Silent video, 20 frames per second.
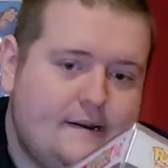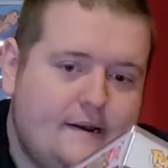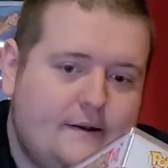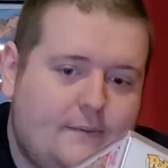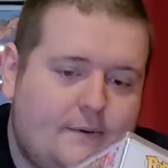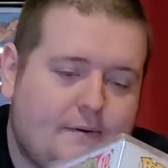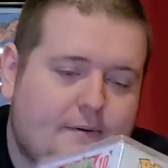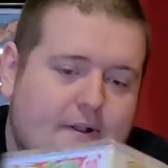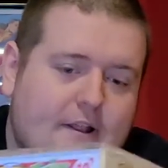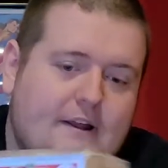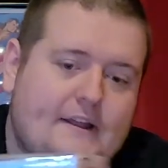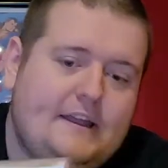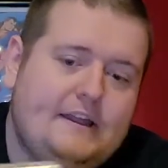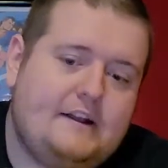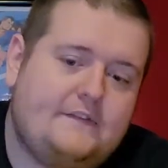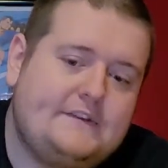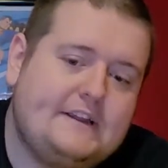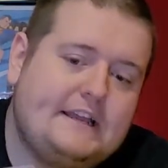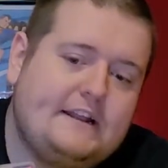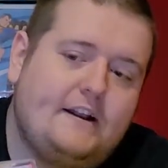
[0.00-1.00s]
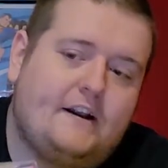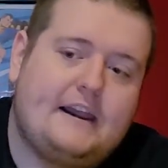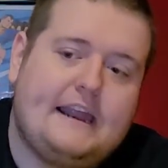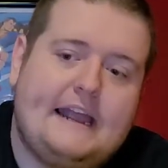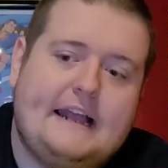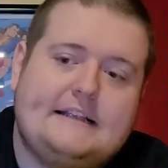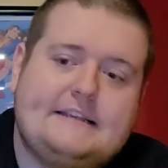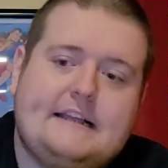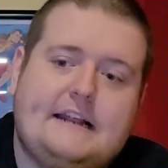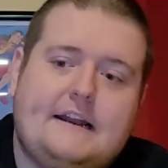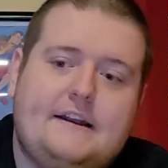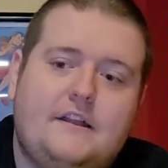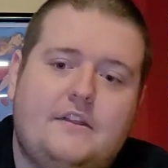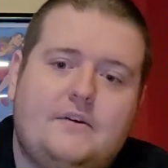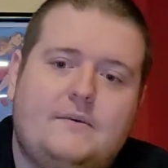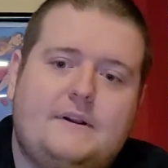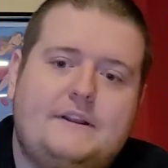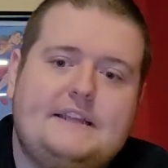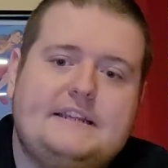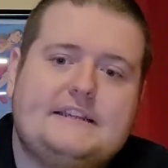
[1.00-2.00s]
We were lucky enough to get our hands on
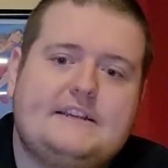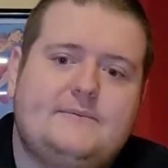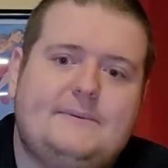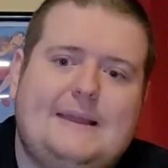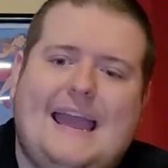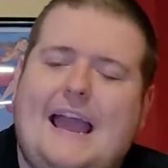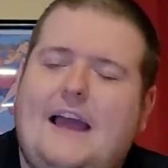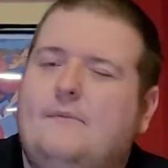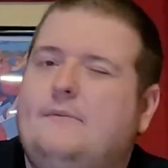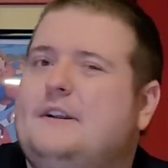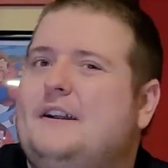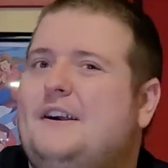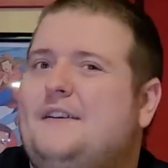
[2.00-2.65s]
another one of these because we had one